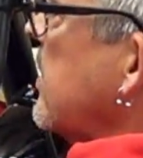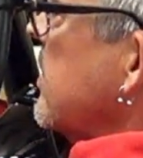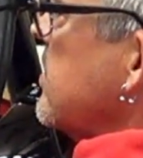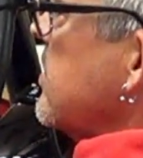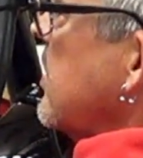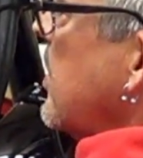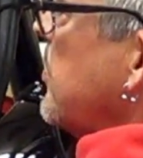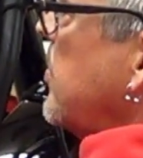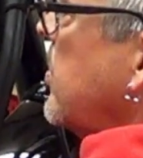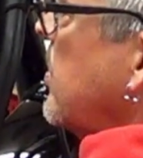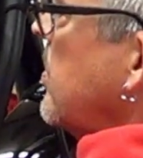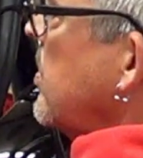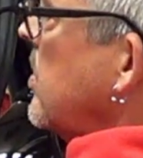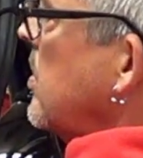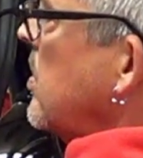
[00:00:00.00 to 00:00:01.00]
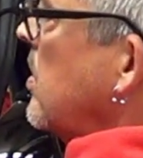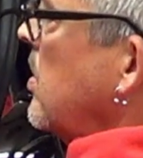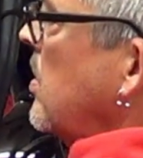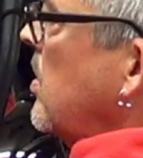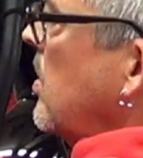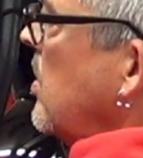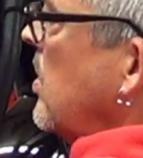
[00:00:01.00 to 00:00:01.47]
this up.
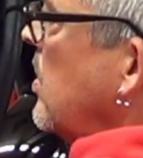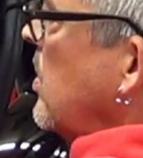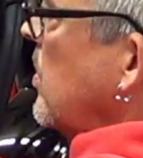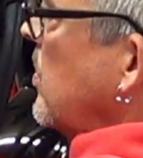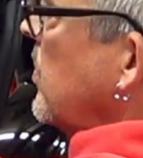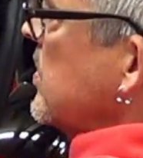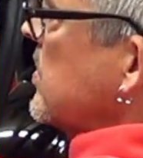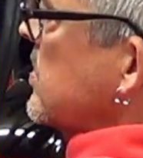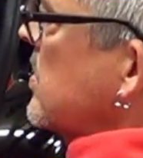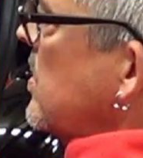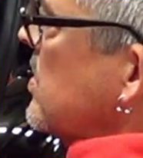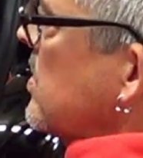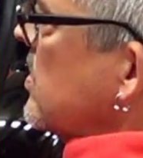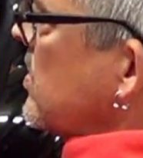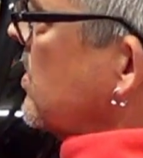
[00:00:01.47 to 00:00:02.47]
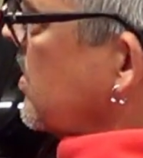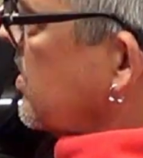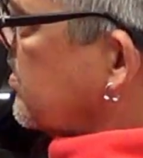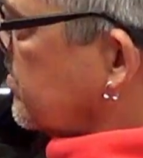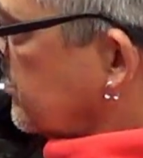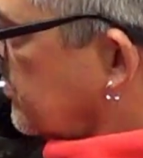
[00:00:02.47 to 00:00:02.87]
Once this is in,